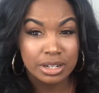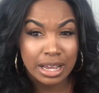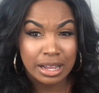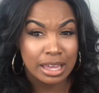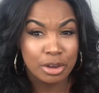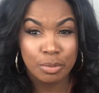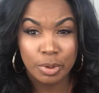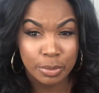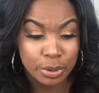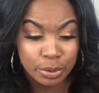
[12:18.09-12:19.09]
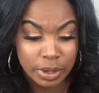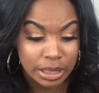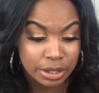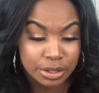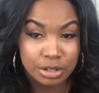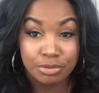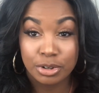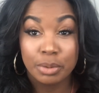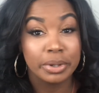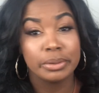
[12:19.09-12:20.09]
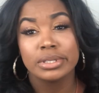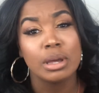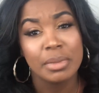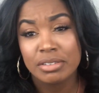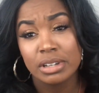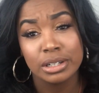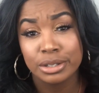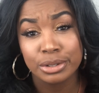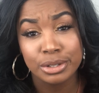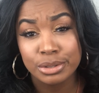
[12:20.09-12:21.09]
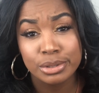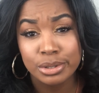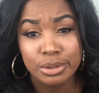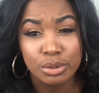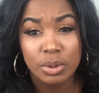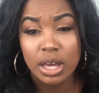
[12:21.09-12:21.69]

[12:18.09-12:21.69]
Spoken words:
I can't remember who I learned it from, but it was something I found on YouTube,